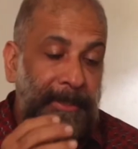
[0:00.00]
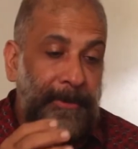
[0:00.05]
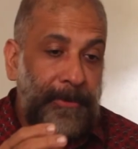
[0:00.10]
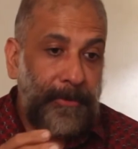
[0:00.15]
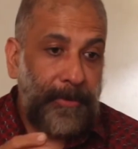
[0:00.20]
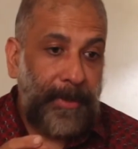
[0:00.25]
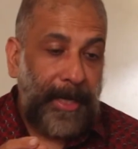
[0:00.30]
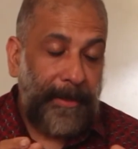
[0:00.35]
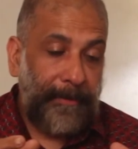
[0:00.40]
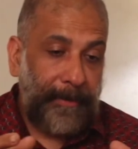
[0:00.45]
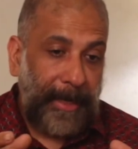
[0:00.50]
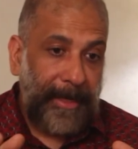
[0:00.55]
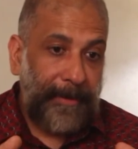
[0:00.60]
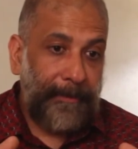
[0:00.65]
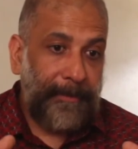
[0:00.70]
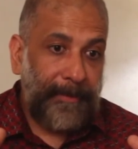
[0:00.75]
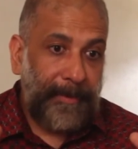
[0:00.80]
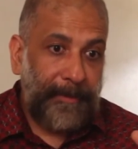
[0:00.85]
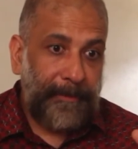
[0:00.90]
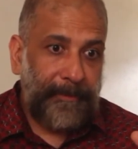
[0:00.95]
So
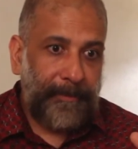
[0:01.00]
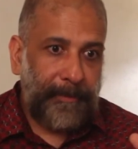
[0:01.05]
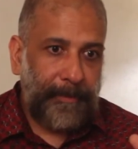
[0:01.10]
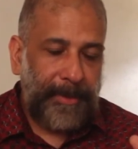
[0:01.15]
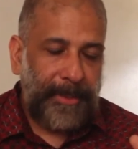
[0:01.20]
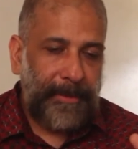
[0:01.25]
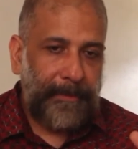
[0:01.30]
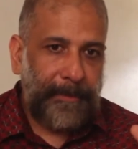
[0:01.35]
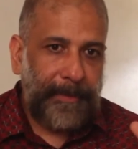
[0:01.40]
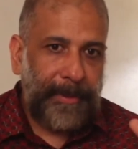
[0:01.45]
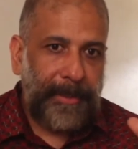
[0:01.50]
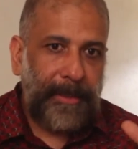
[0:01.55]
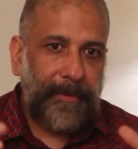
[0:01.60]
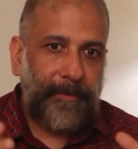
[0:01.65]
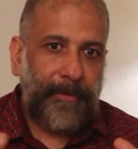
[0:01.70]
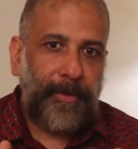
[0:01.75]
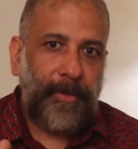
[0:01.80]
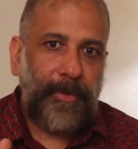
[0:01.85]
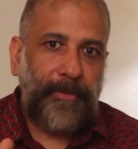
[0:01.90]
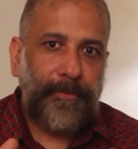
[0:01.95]
I'm a big
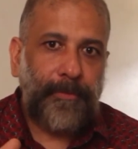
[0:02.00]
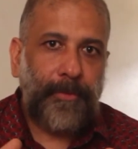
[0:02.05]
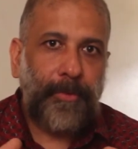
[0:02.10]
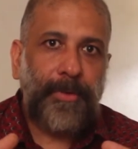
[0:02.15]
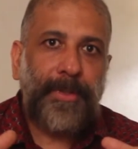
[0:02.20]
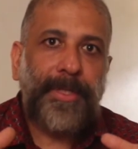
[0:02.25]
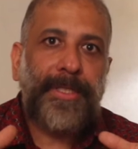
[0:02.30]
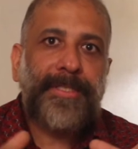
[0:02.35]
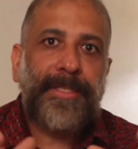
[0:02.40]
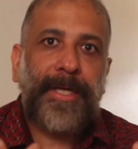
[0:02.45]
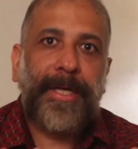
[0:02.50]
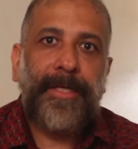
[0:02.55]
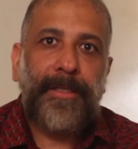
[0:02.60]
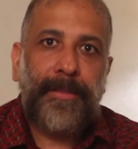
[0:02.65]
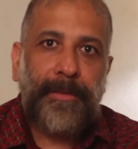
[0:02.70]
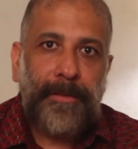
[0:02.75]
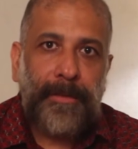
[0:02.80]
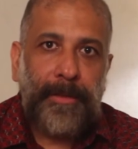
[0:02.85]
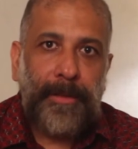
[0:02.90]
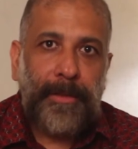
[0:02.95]
believer of good
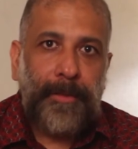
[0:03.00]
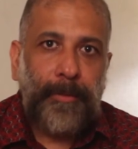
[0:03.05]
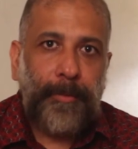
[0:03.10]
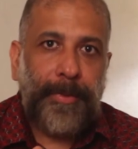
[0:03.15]
design